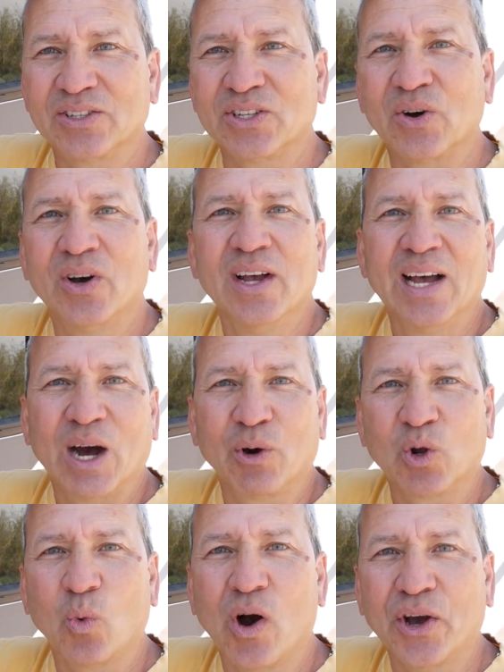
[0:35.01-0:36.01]
So I
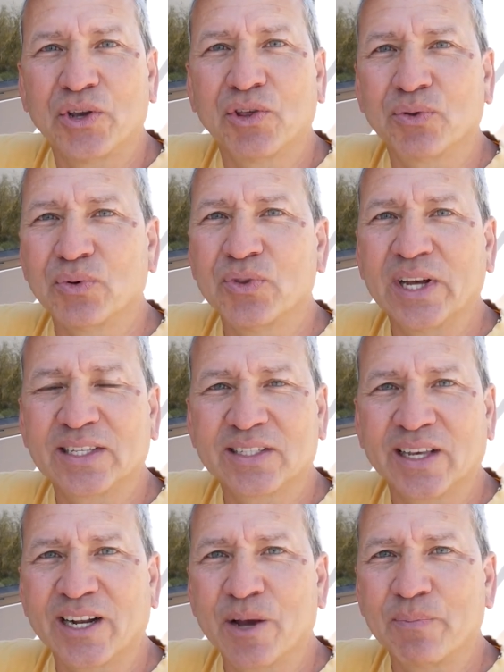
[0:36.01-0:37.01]
want to walk you through that
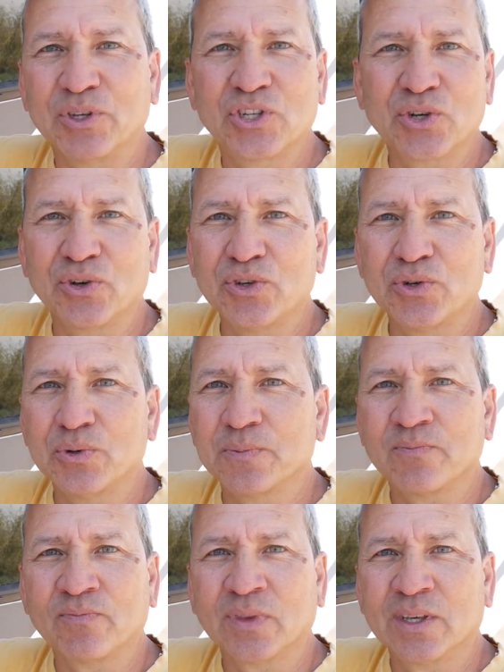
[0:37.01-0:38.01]
setup and show you
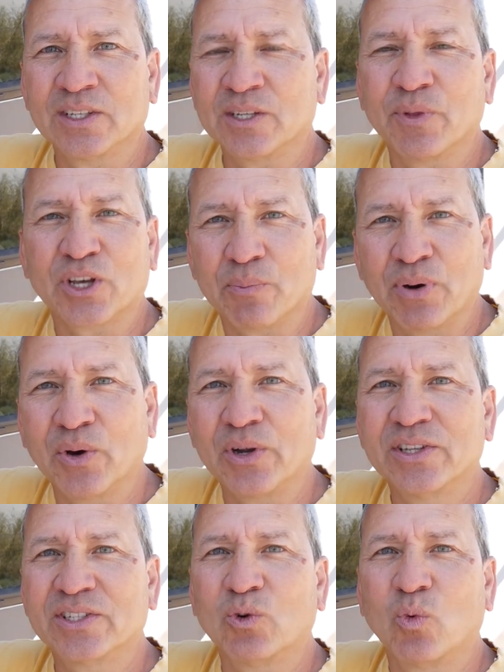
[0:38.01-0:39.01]
some of the
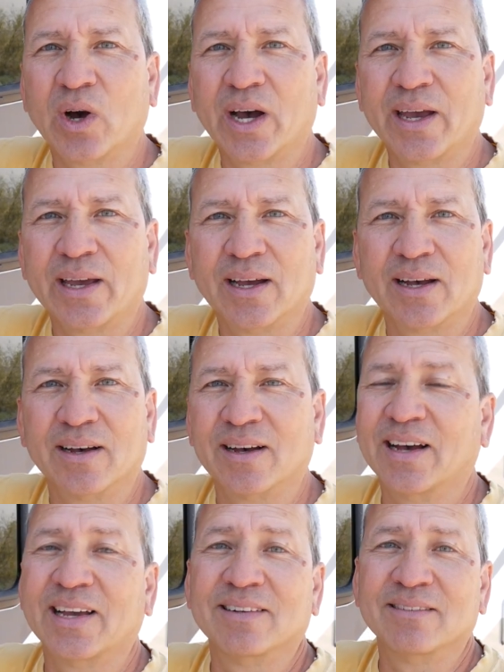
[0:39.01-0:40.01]
components and why
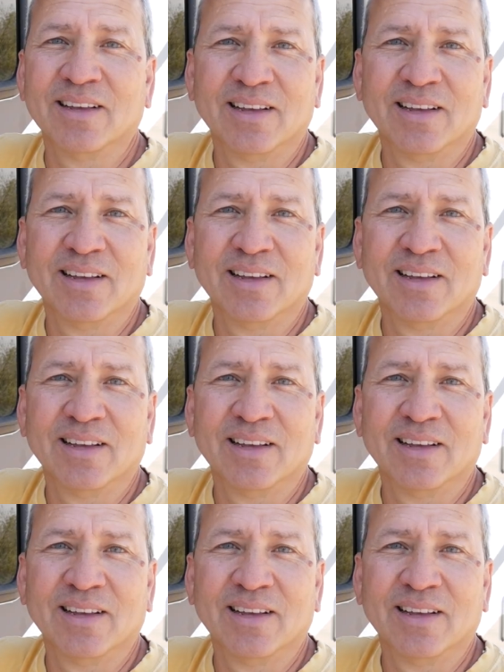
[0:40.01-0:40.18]
I